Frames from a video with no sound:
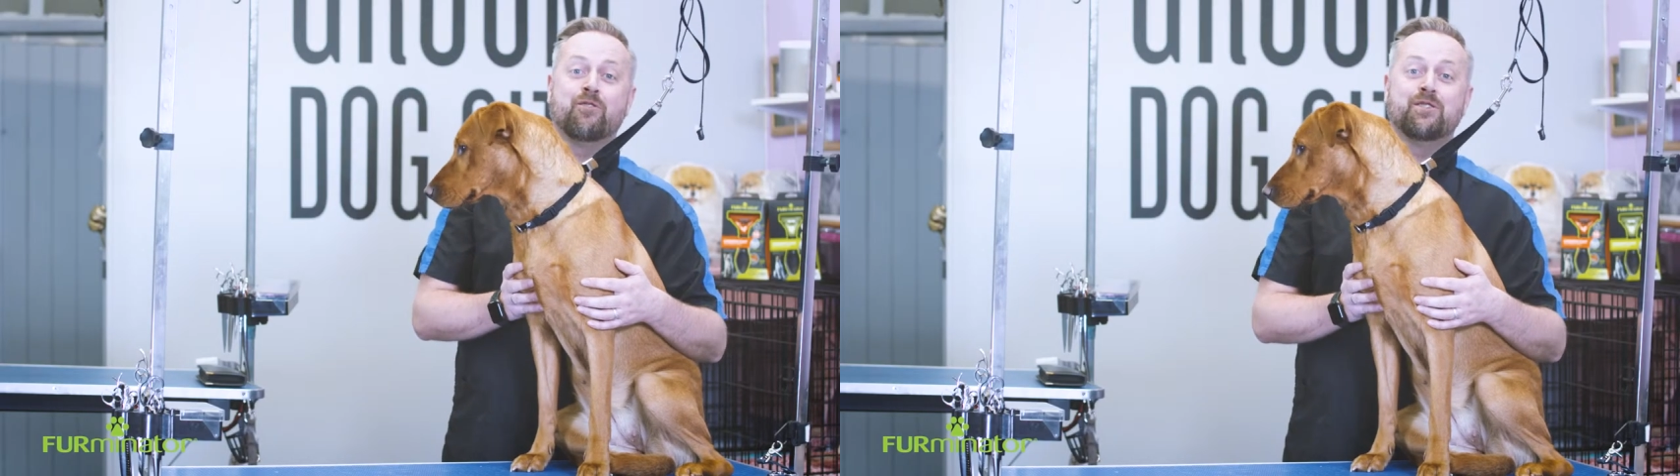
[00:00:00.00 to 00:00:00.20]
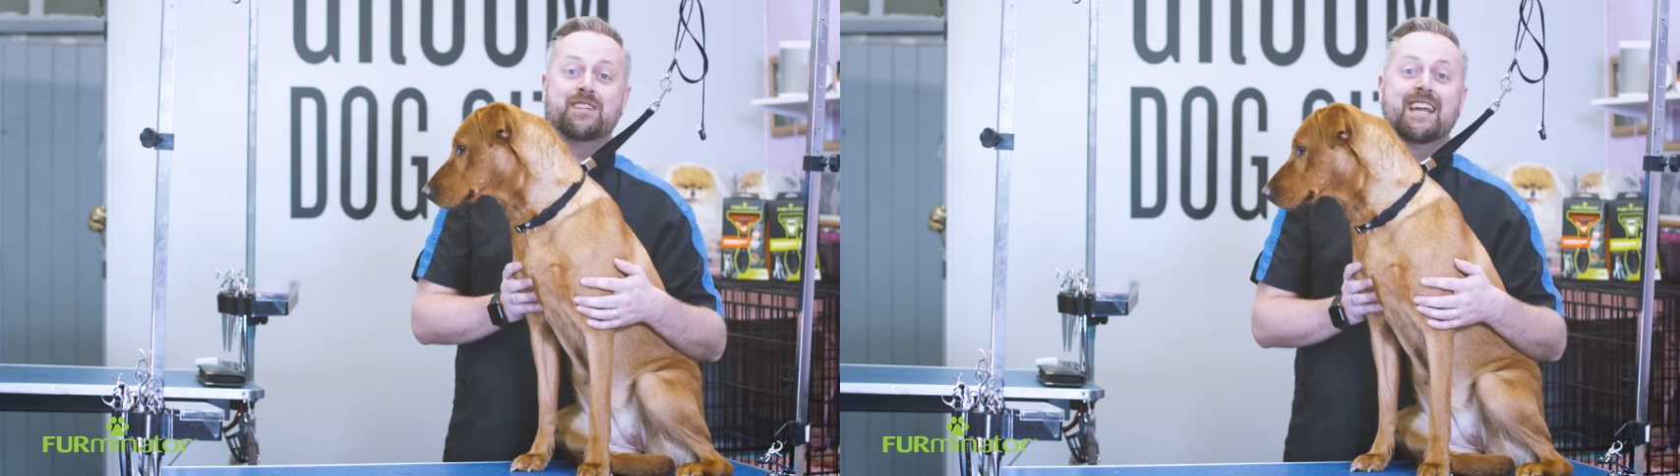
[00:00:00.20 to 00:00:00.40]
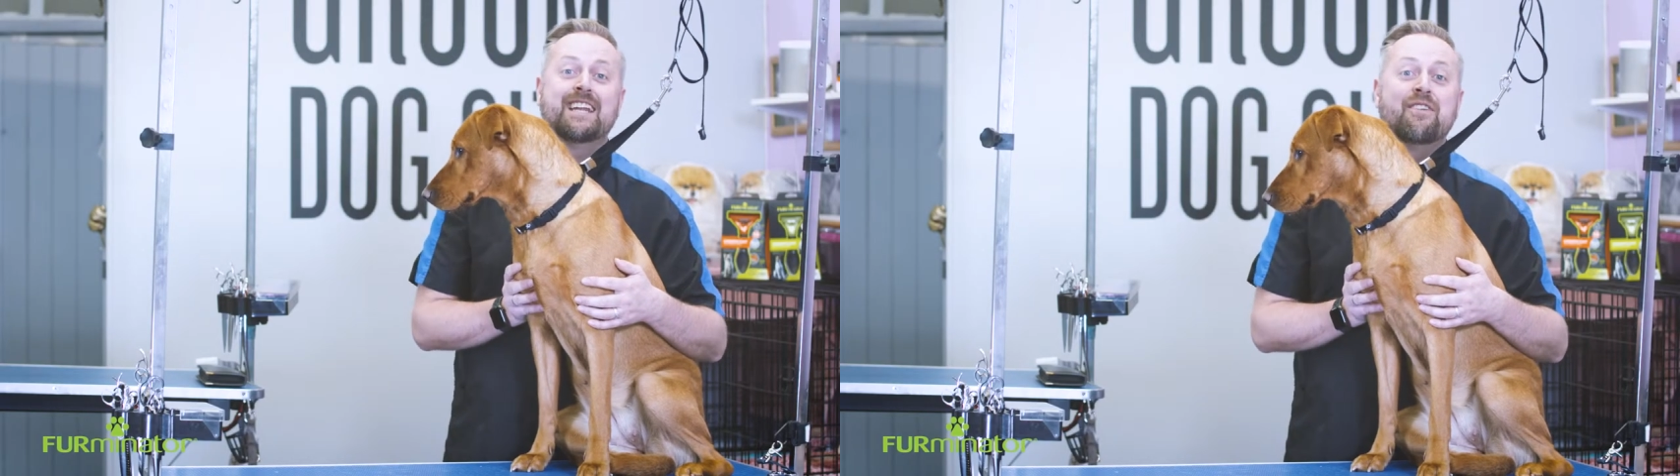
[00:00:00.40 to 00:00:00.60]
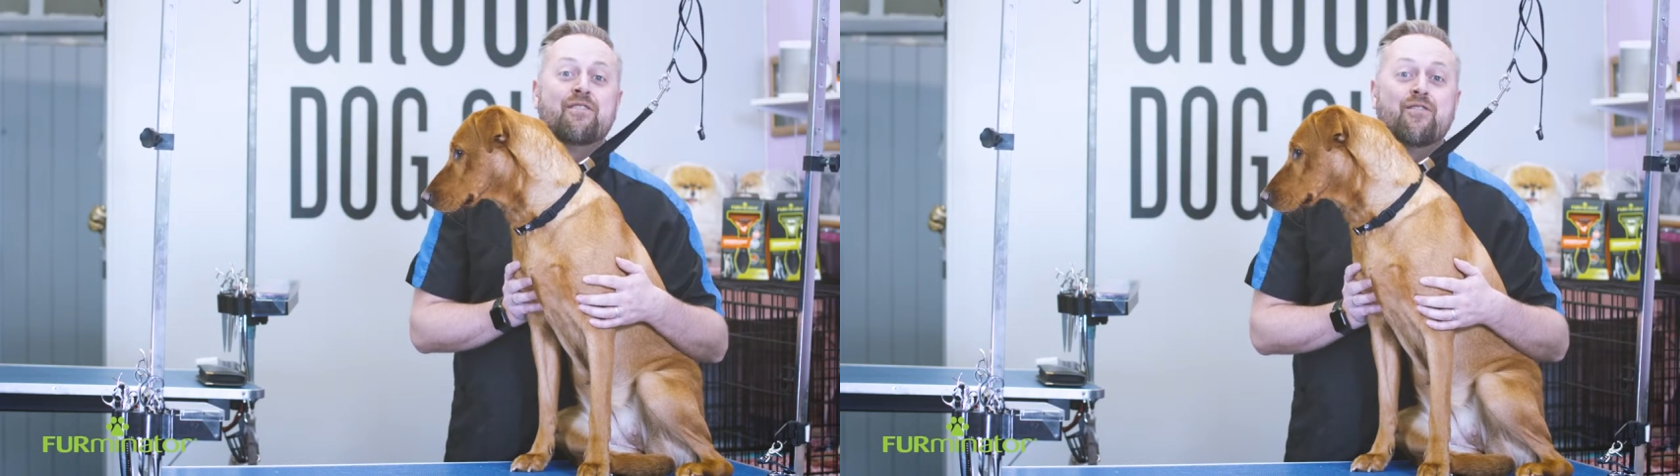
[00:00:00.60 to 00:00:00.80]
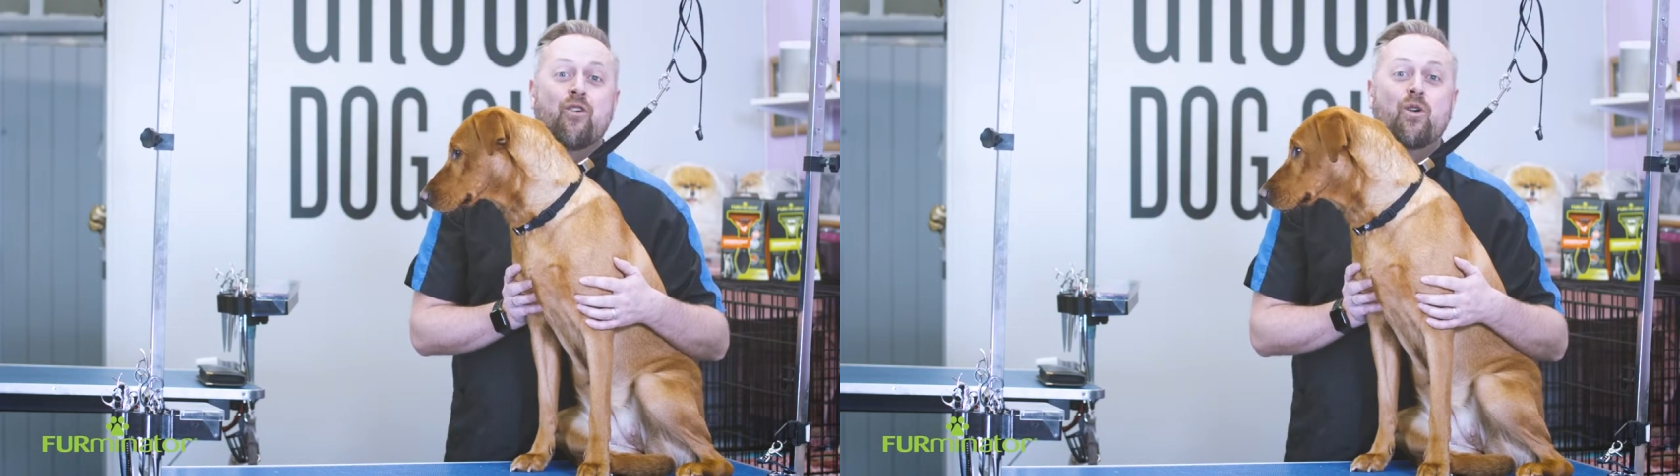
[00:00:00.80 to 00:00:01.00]
routine in
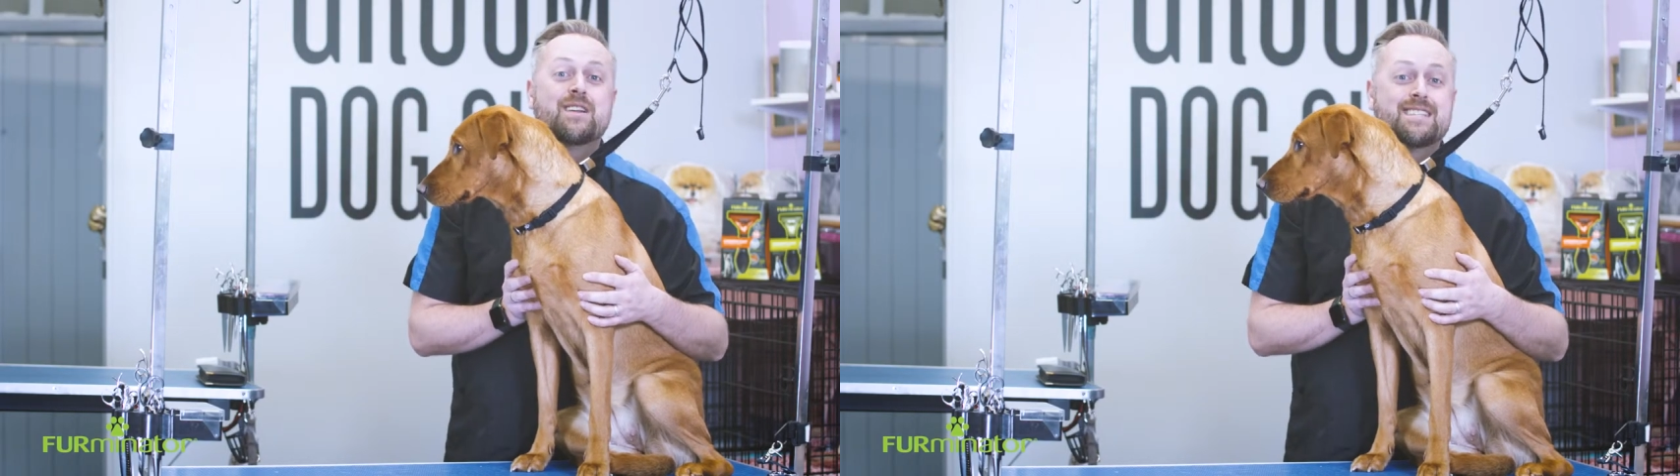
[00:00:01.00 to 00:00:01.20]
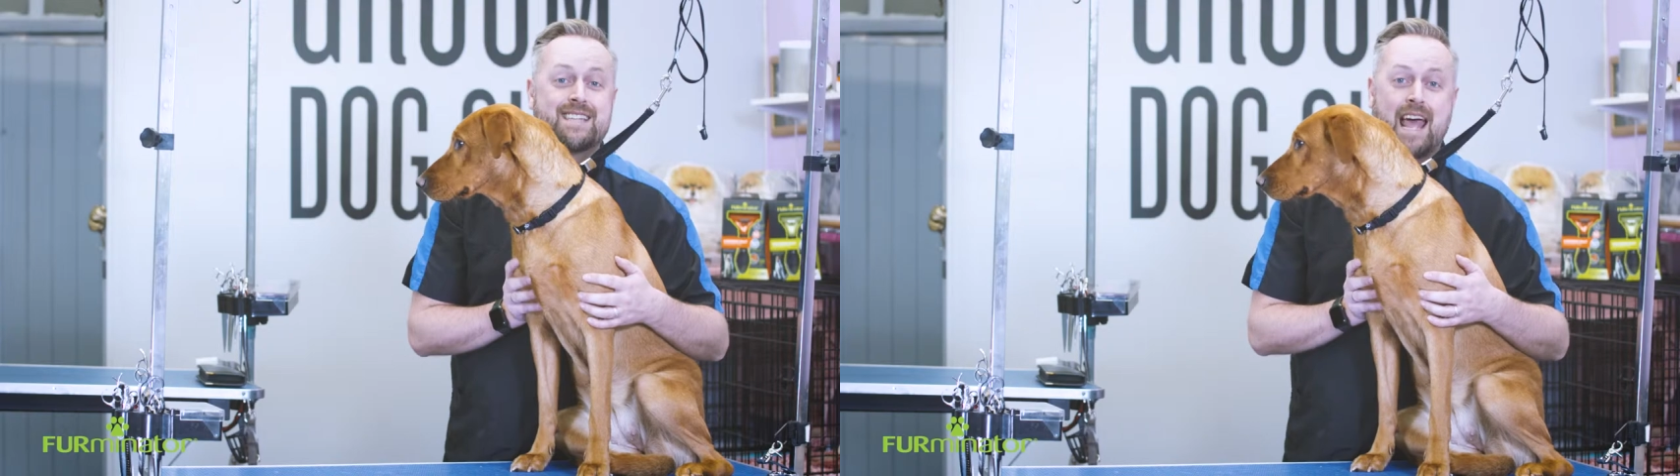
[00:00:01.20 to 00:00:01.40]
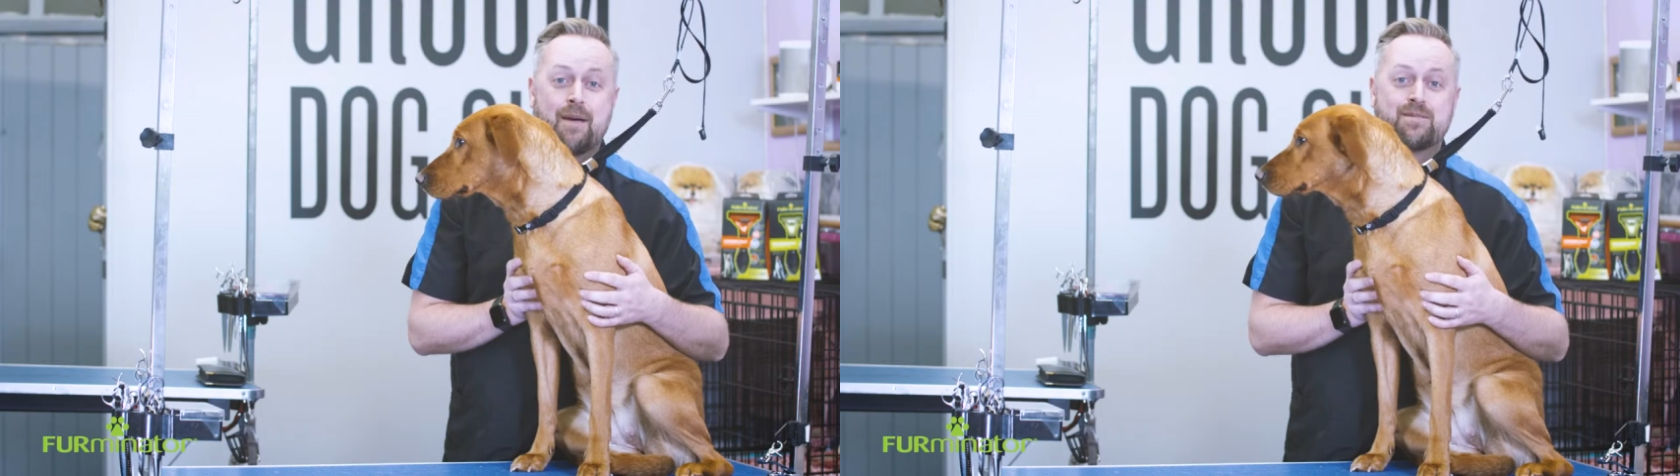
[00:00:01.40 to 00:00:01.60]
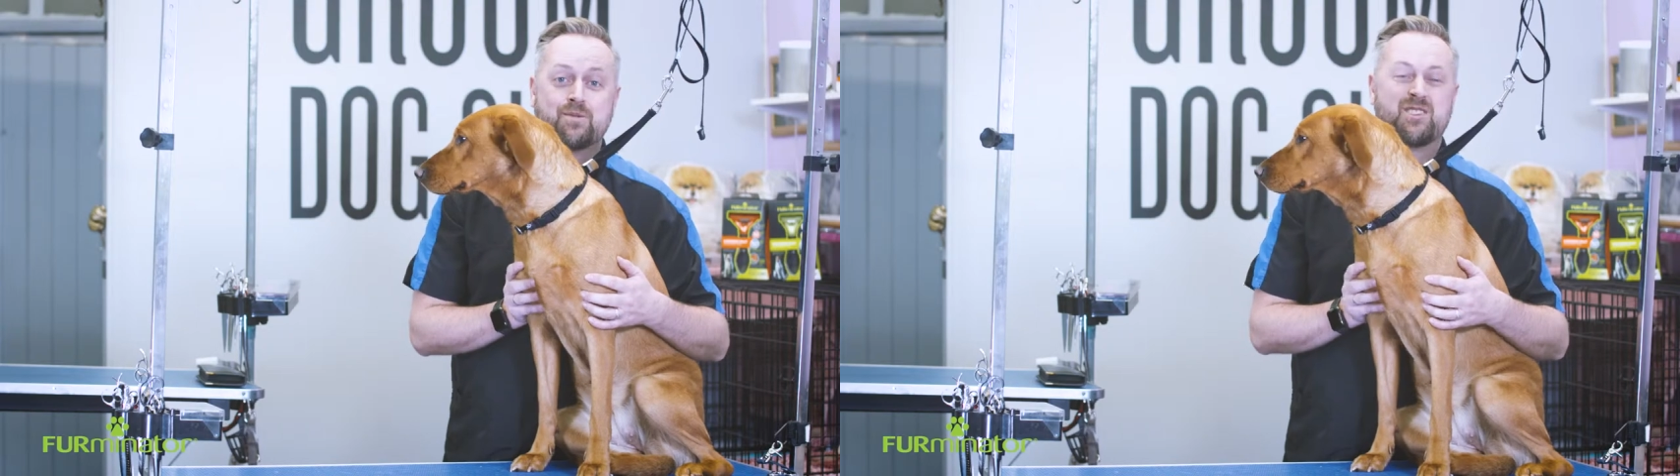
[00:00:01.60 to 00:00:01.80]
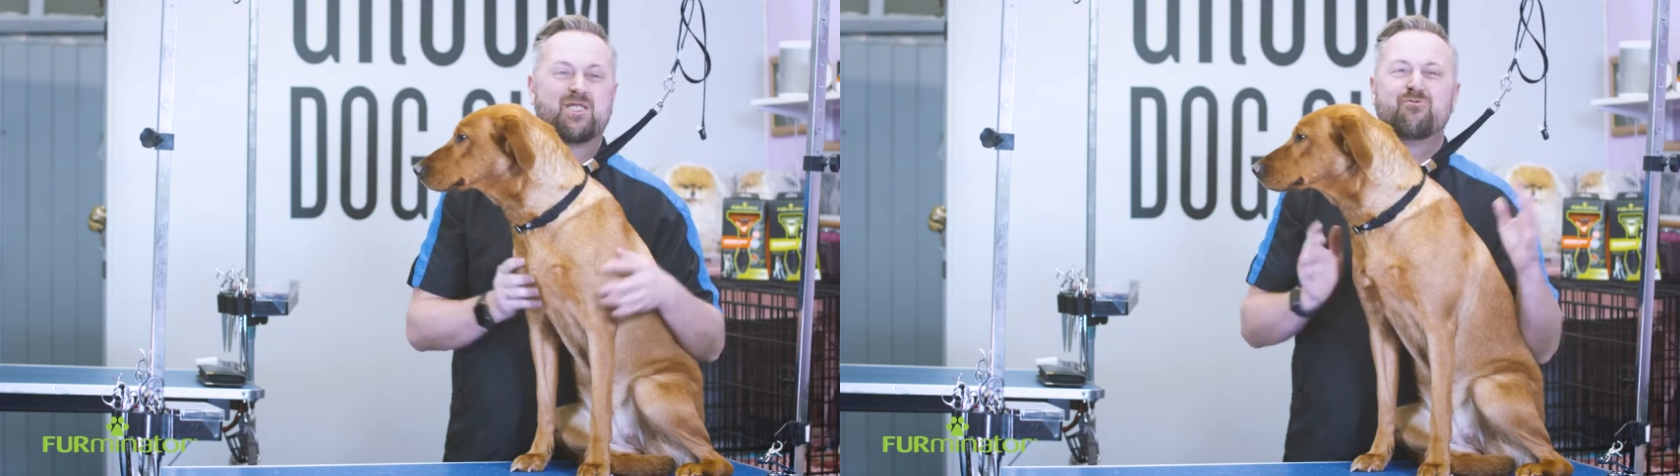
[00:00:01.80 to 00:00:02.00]
4 steps,
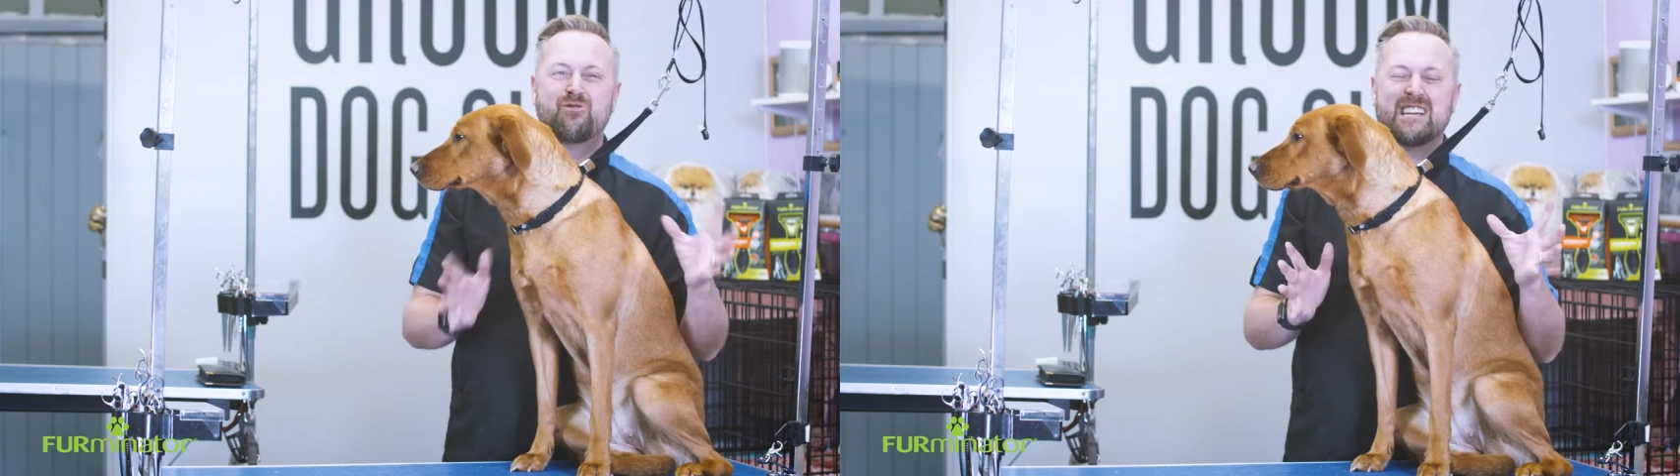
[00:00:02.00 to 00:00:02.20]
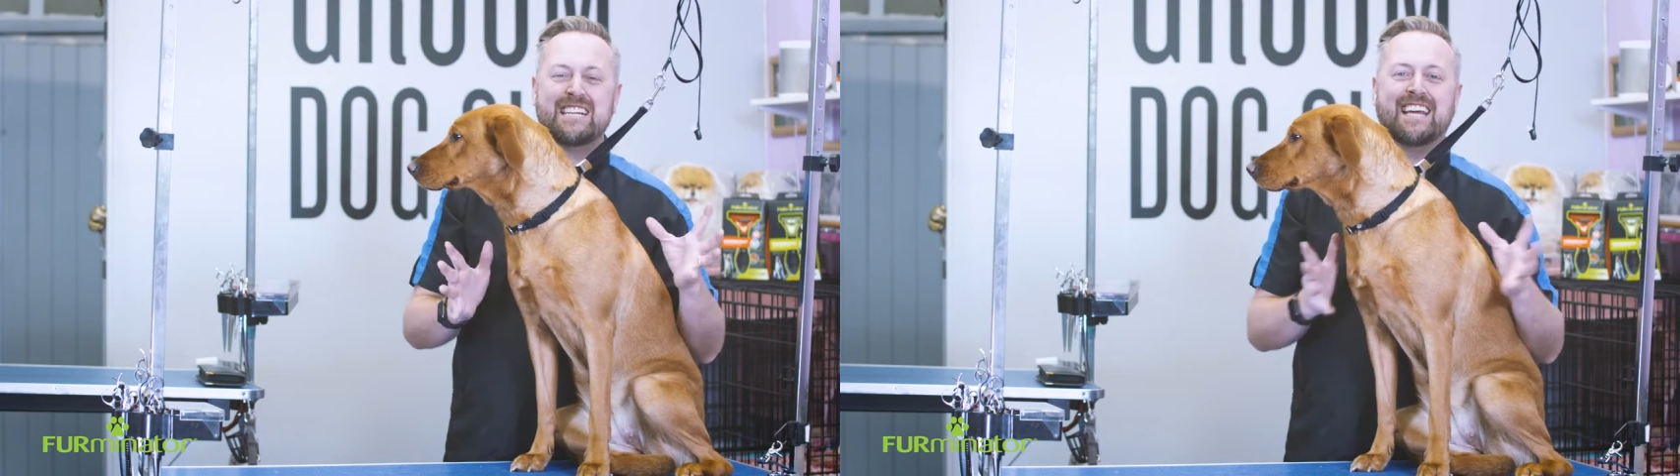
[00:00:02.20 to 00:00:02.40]
which are really